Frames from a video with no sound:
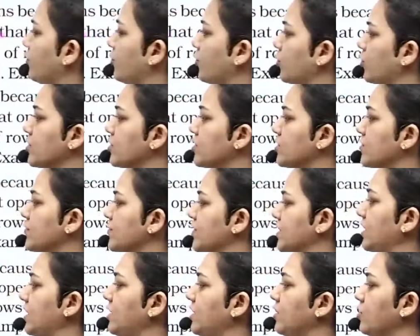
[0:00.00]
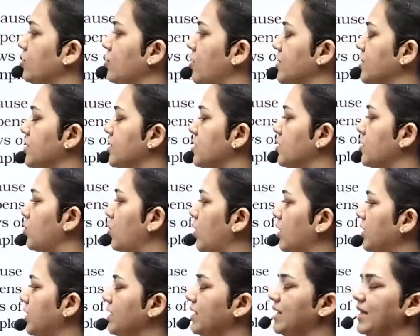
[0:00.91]
rows of cilia causes a
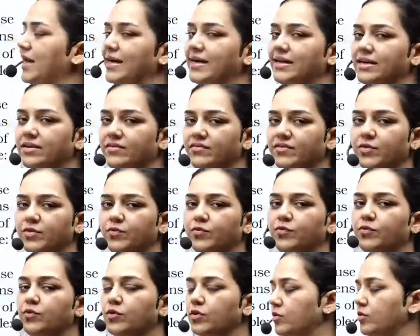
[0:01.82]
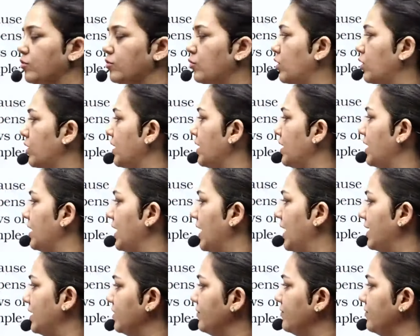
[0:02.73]
water laden with food. Water
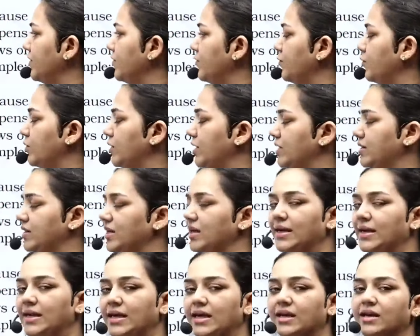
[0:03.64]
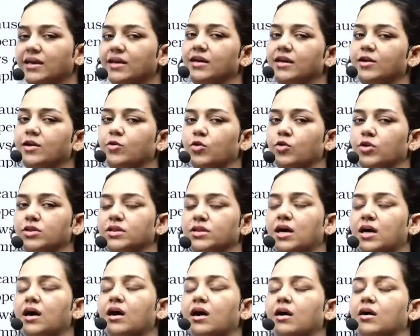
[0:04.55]
laden with food andre neerinalli
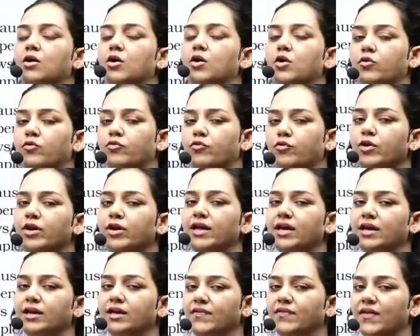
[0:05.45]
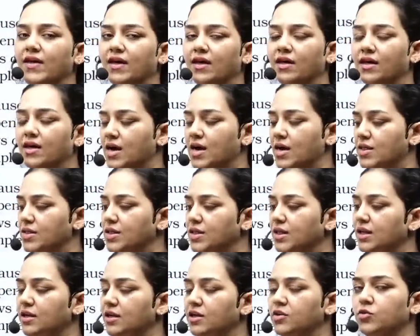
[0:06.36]
iruvantha food yenide, a
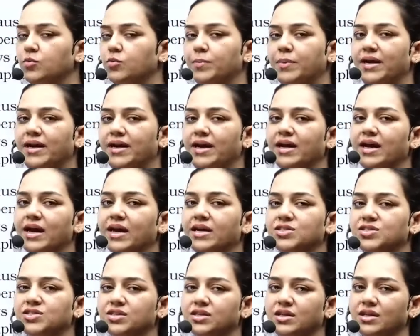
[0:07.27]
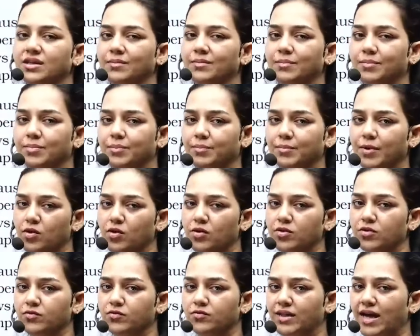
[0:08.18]
cilia do beating action because
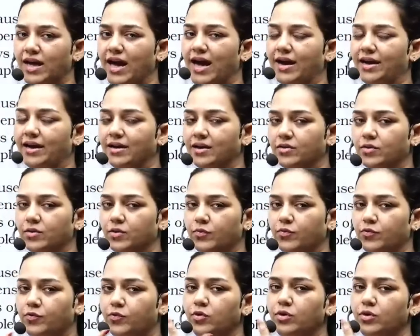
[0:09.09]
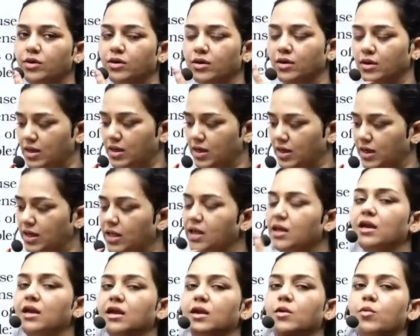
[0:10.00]
of that the food
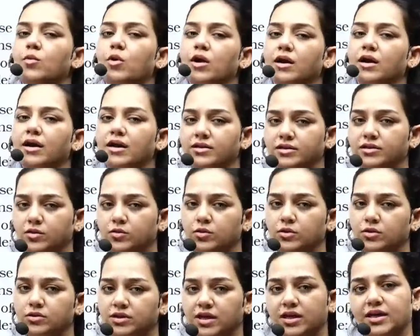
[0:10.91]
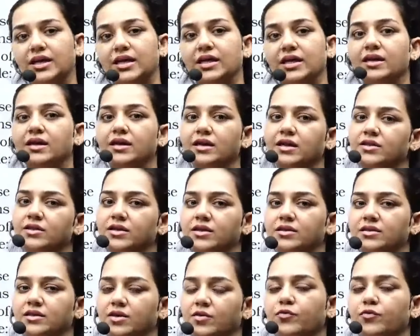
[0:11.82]
neeranna olagade tagolutte, neeralli
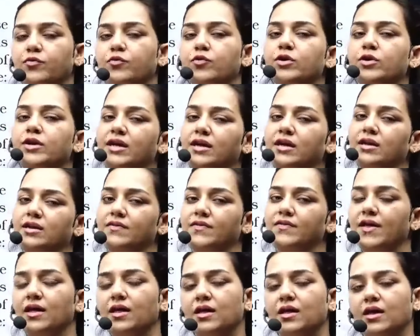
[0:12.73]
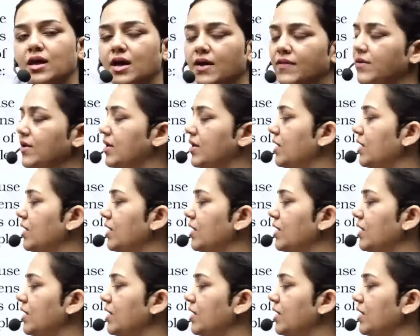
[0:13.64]
iddantha food yenide adanna